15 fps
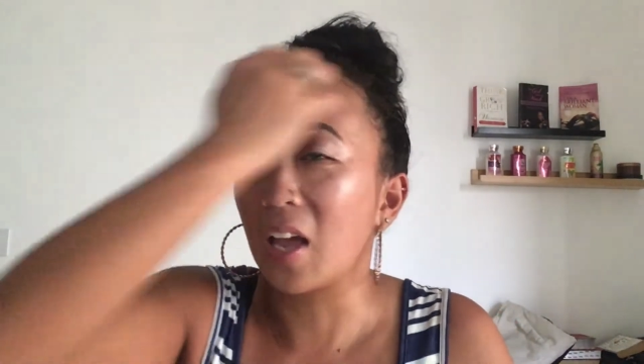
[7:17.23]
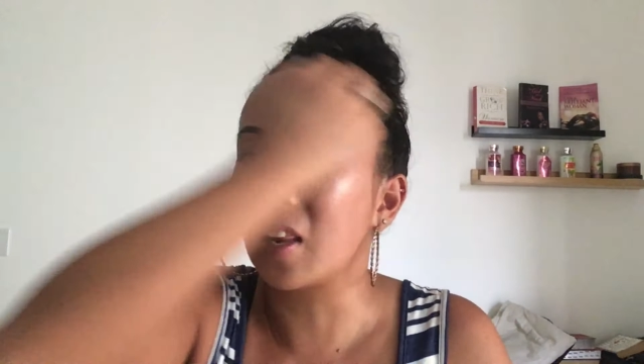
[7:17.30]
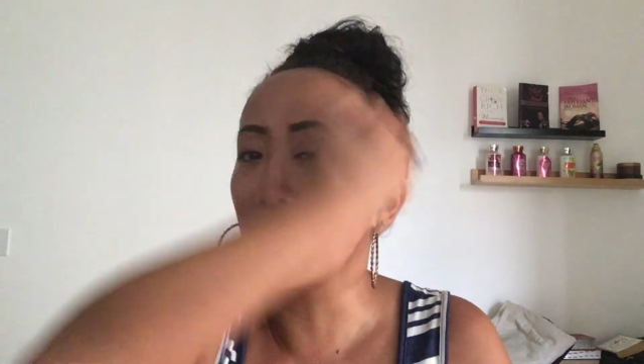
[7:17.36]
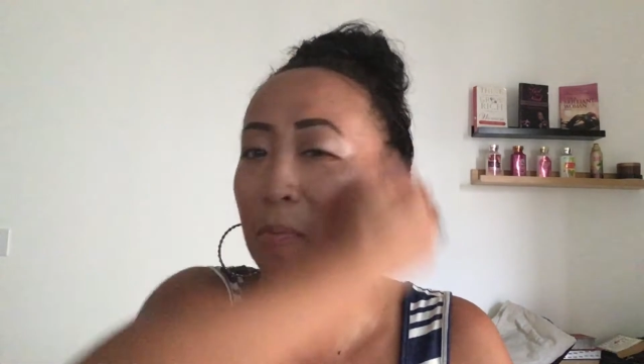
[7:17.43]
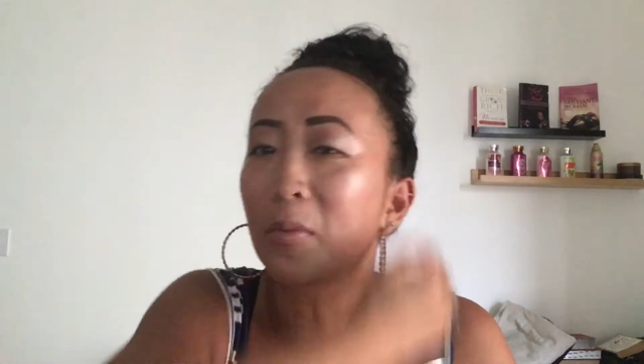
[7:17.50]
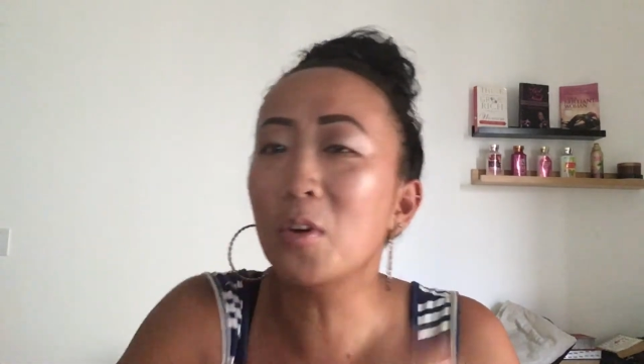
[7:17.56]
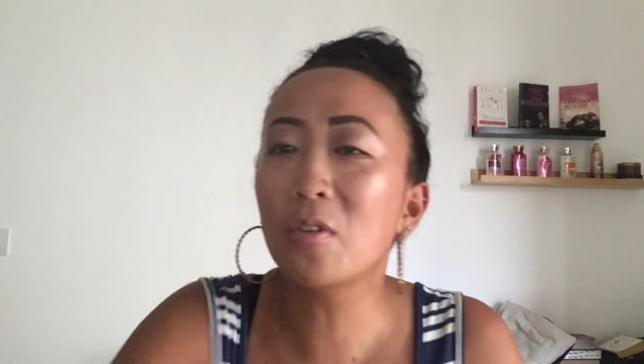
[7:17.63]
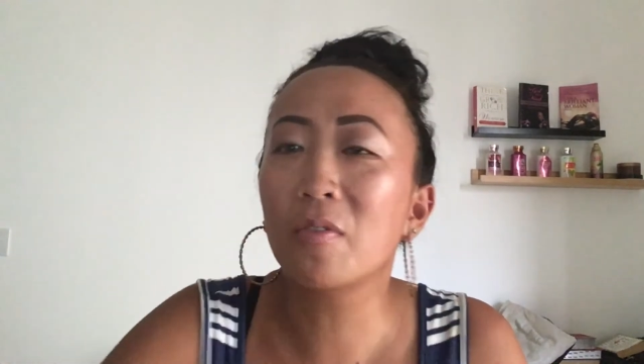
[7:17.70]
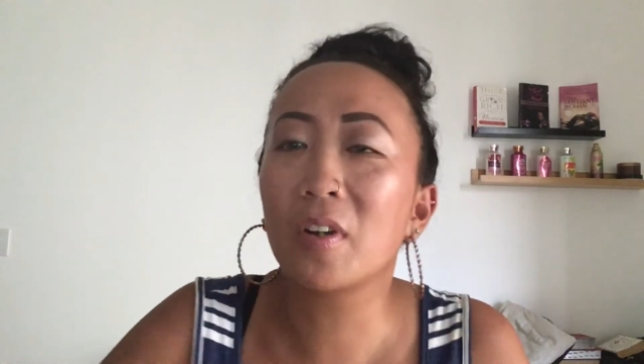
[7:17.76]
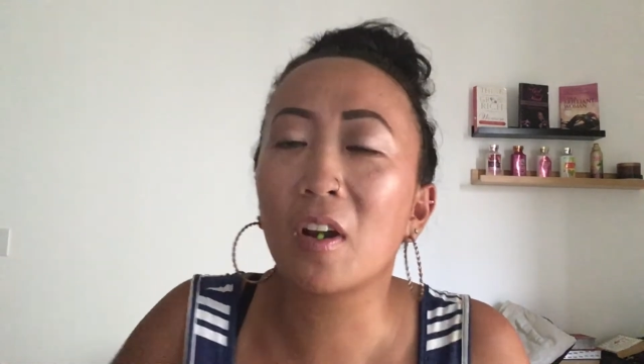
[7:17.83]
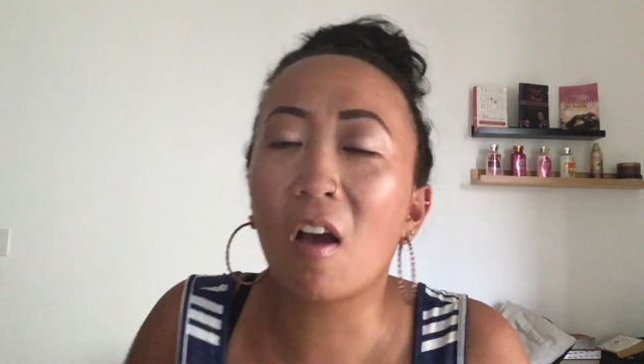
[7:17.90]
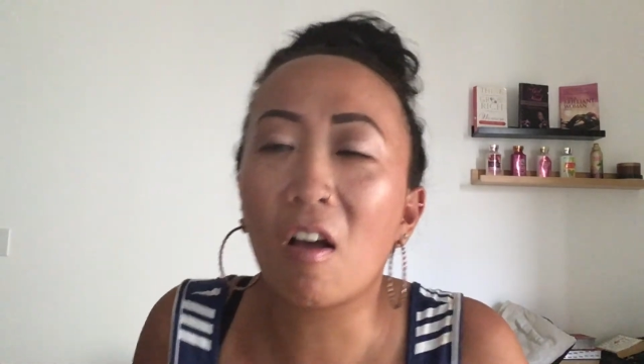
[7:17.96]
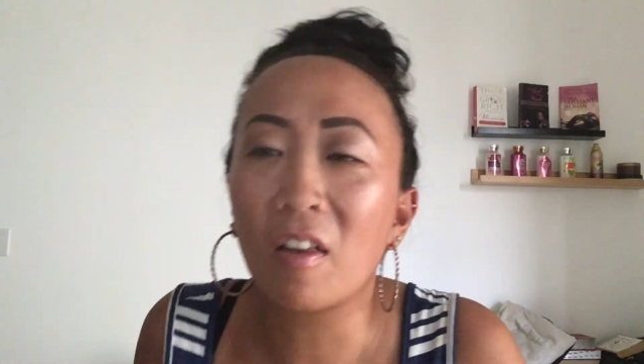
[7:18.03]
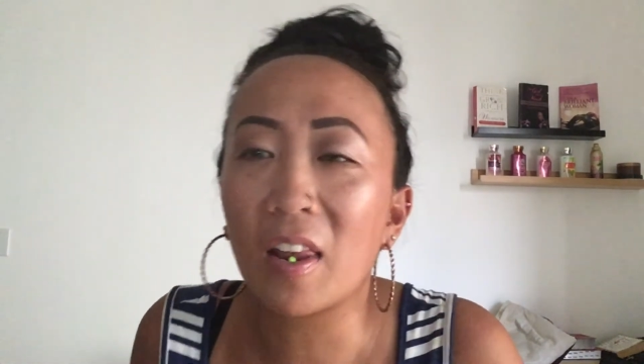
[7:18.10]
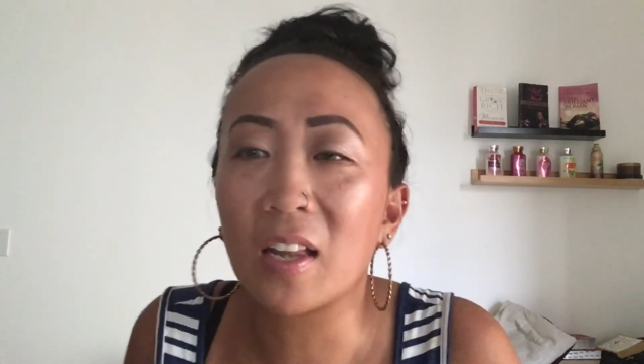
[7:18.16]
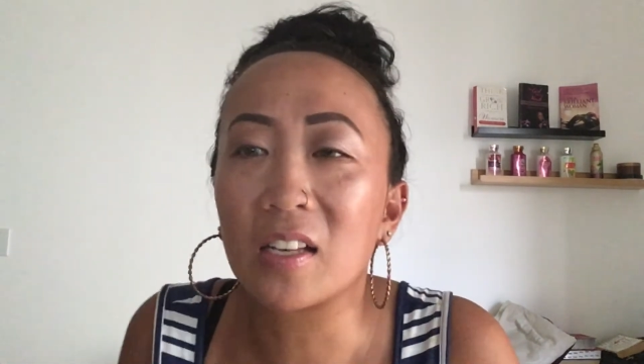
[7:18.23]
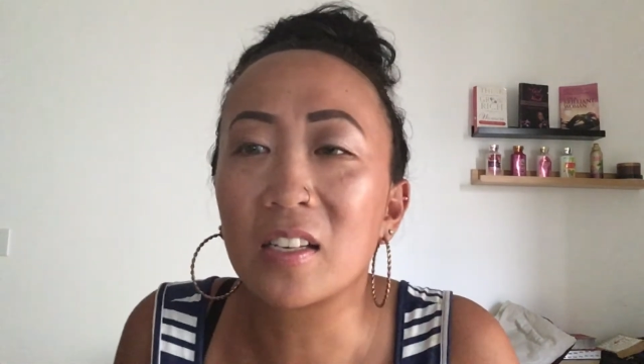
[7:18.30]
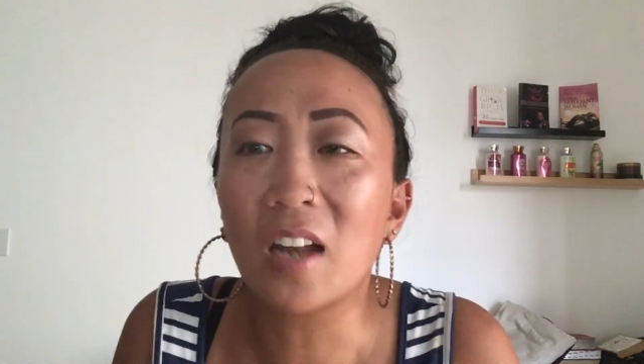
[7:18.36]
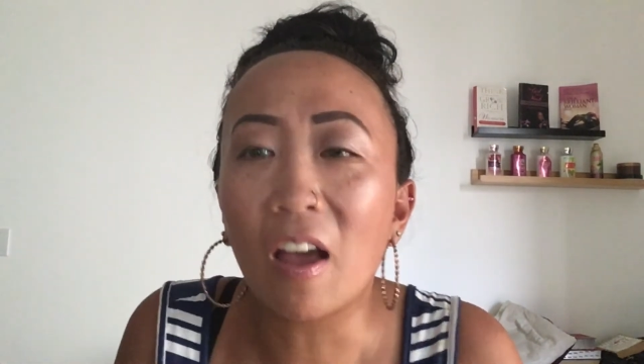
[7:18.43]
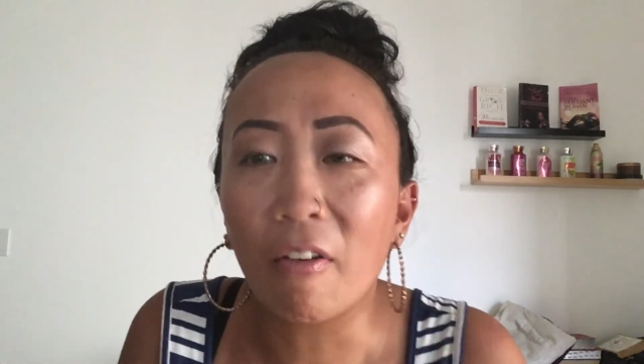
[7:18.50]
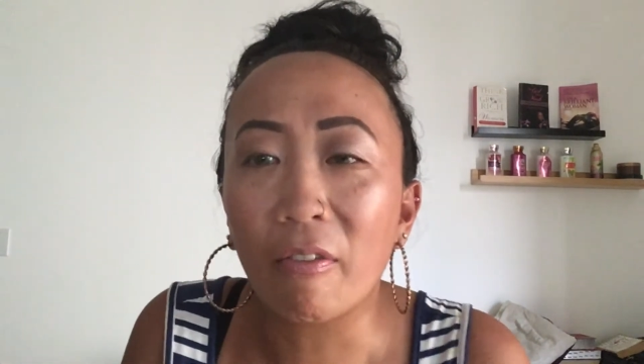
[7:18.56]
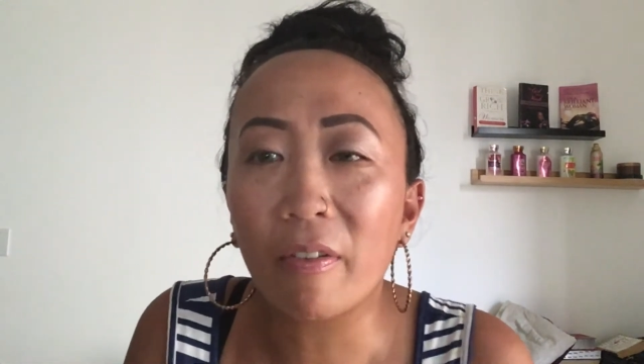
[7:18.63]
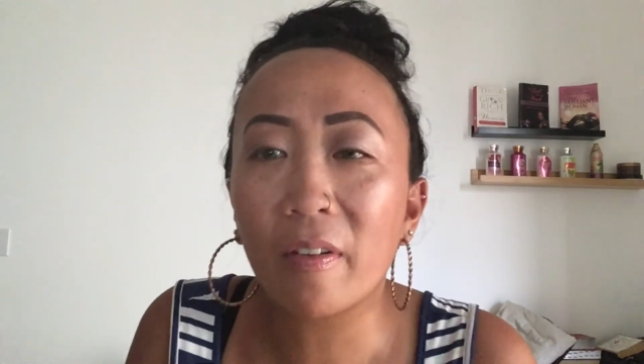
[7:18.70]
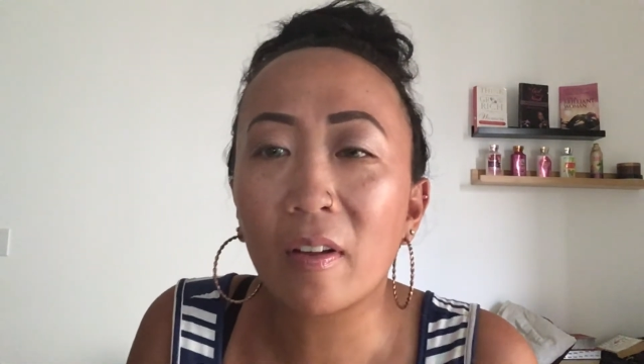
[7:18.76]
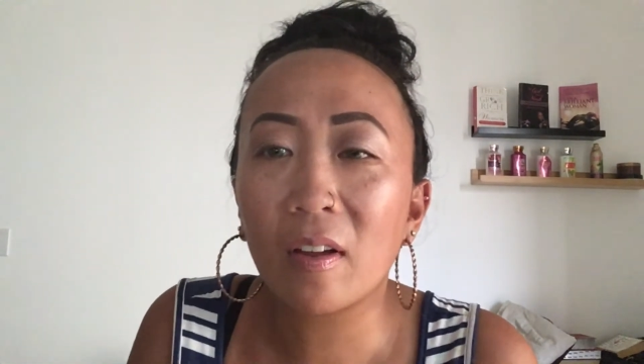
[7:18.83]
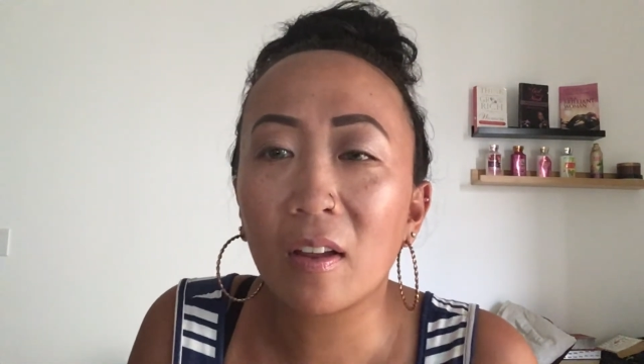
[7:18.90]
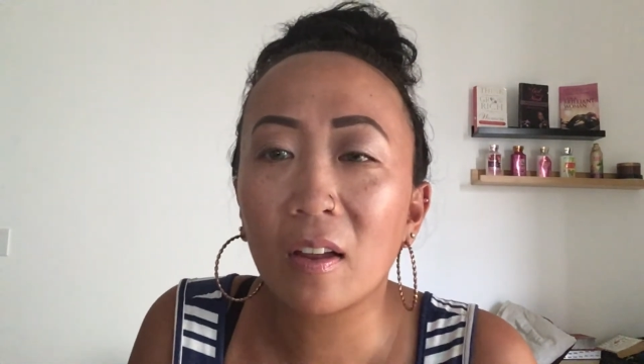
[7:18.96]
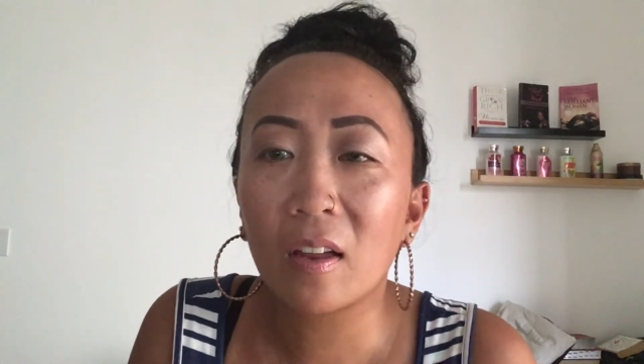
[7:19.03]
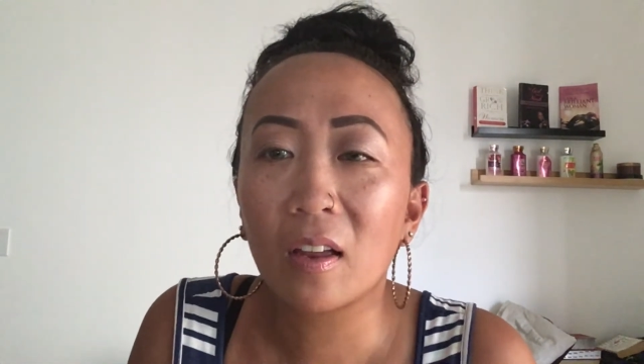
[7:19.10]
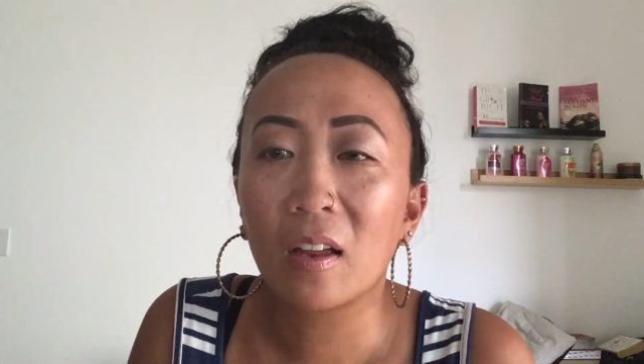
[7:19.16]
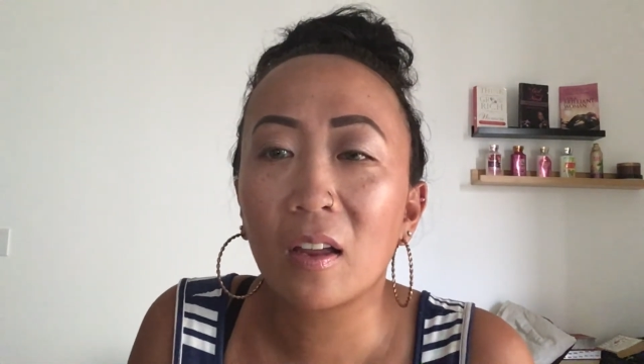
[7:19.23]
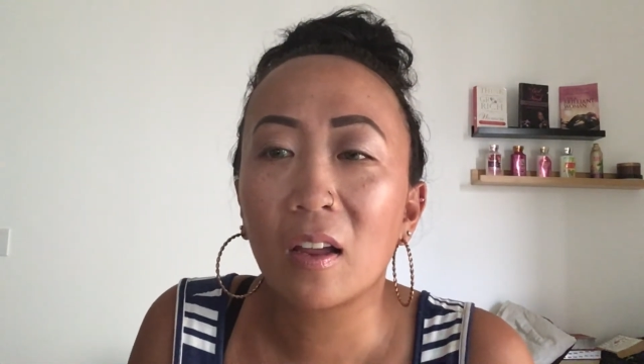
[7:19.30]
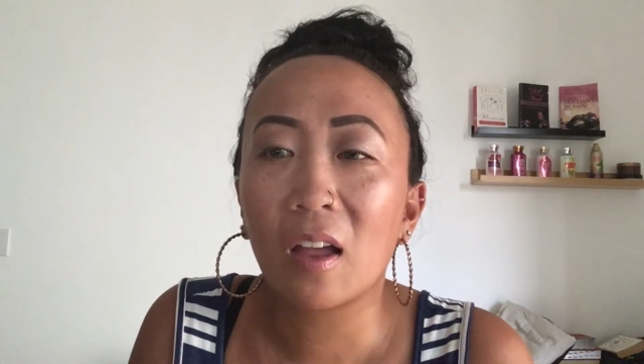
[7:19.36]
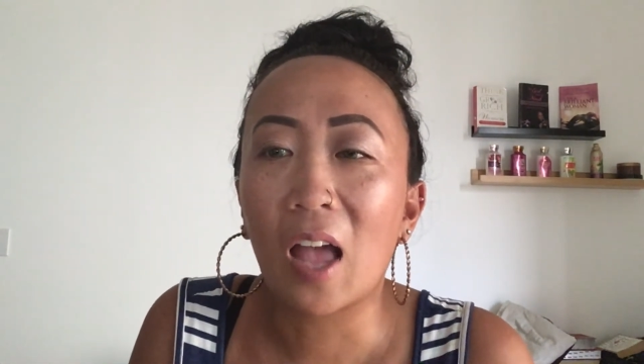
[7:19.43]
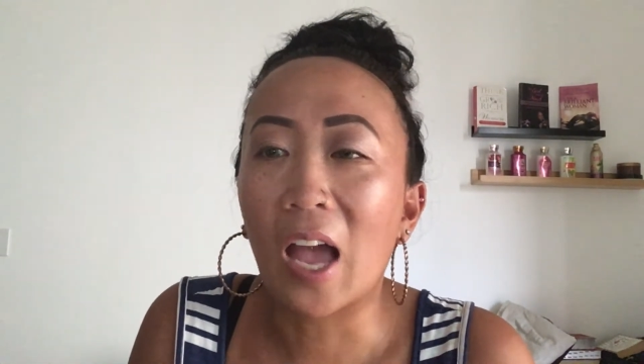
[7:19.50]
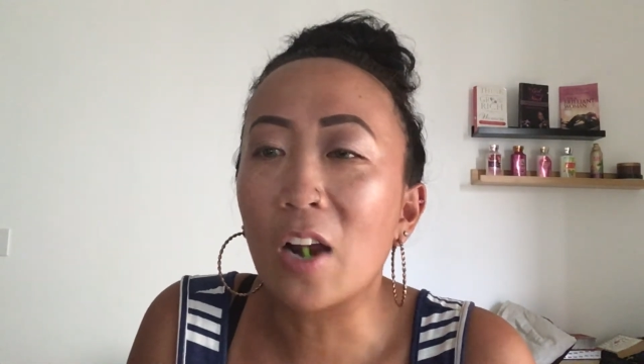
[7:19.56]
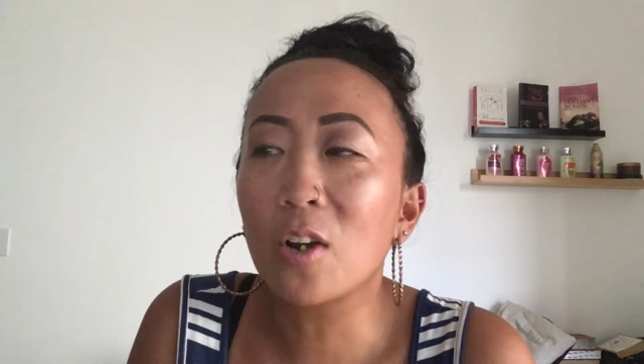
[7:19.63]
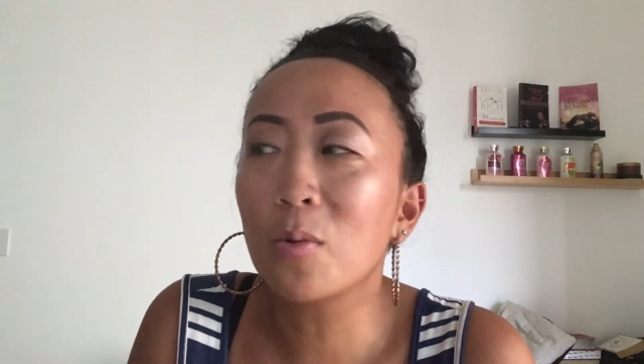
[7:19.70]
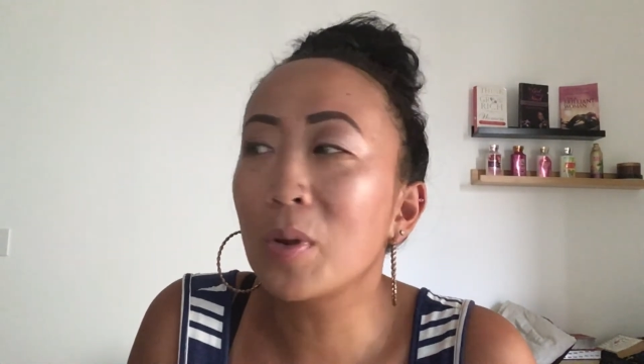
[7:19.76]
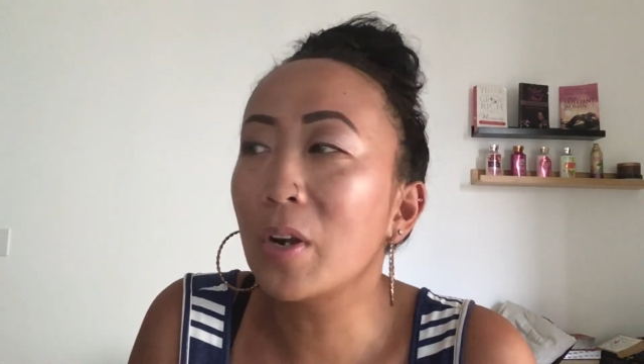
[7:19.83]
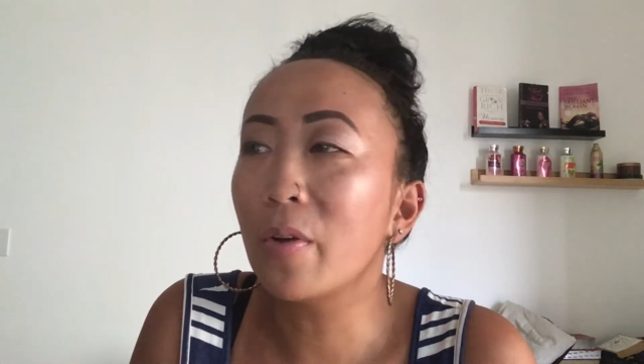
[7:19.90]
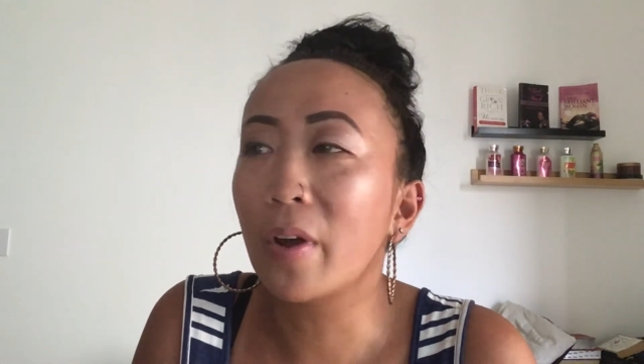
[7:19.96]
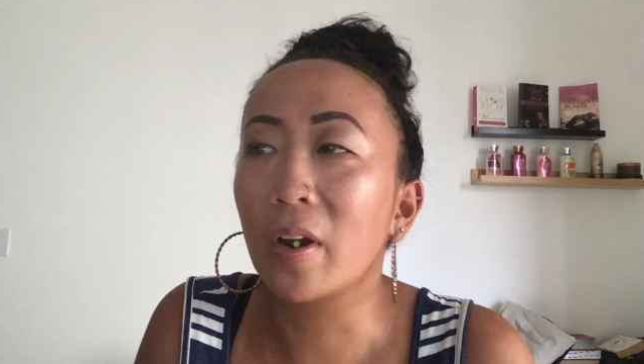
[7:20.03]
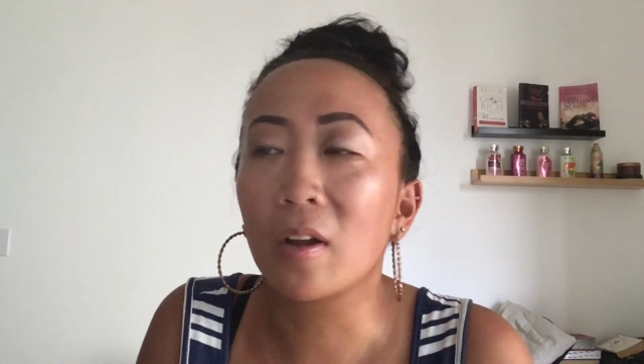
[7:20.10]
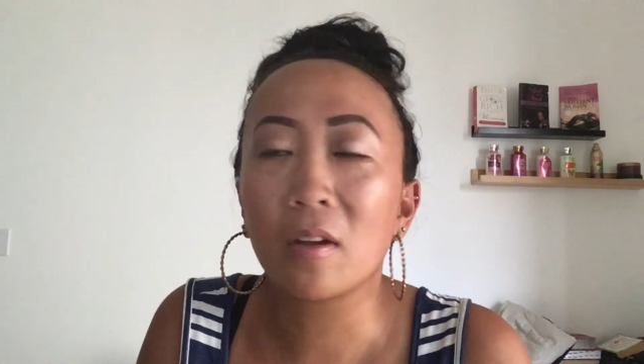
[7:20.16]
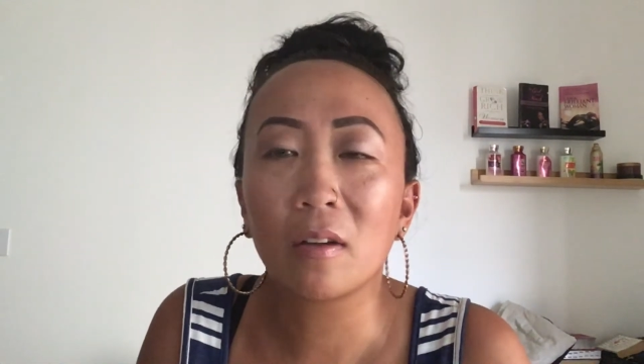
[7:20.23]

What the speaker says: the move and all that stuff. How did we do it?